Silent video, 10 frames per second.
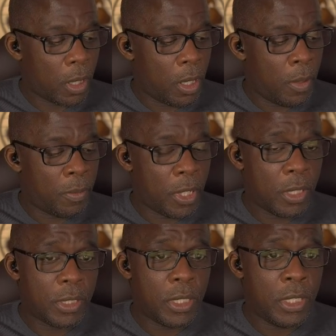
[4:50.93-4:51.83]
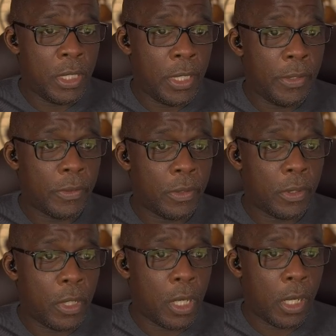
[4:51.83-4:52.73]
In plants and yeast,
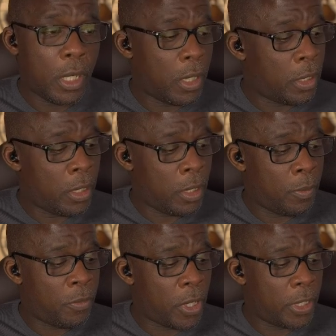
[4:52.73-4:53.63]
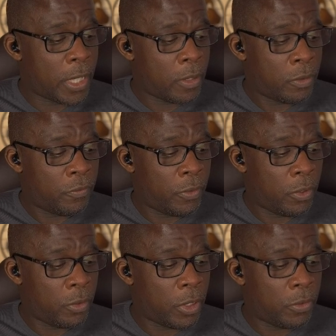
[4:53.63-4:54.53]
the breakdown of
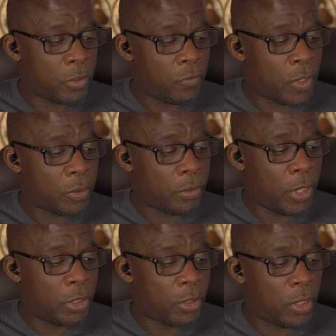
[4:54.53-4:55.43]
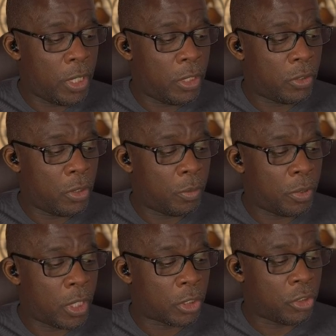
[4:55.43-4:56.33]
glucose in respiration leads to the
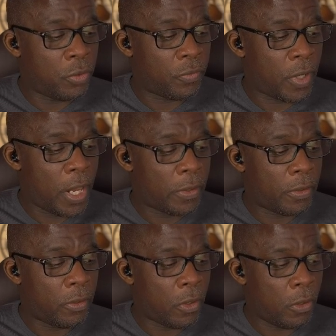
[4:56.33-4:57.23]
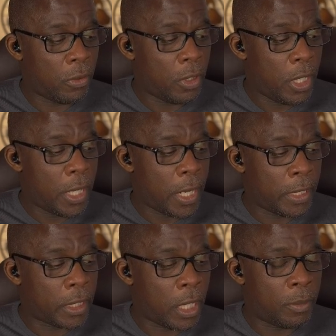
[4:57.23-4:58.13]
production of ethanol and
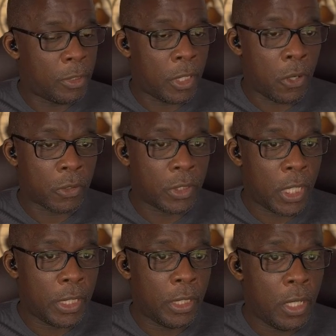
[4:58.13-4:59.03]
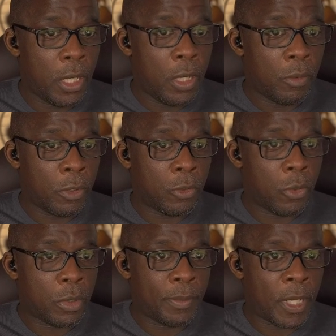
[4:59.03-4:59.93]
carbon dioxide, we'll
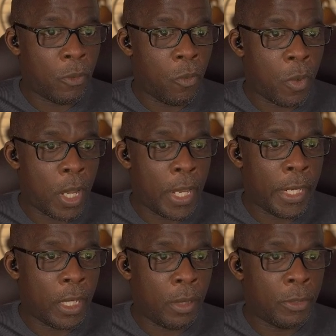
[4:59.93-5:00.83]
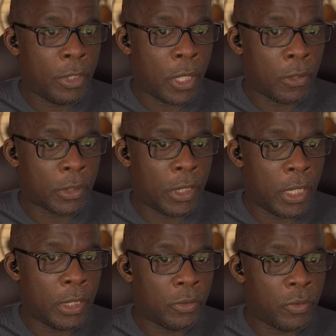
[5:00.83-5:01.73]
talk about why carbon dioxide
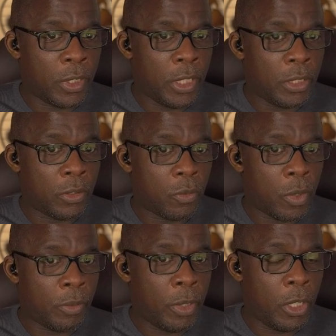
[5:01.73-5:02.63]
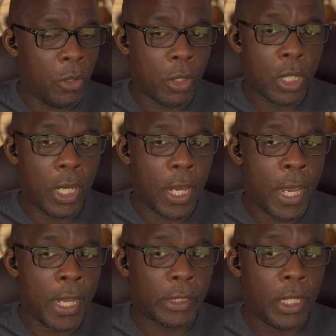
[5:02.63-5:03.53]
is released when we look
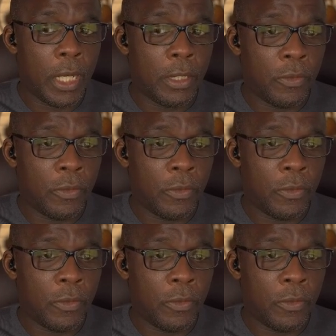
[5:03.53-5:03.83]
at the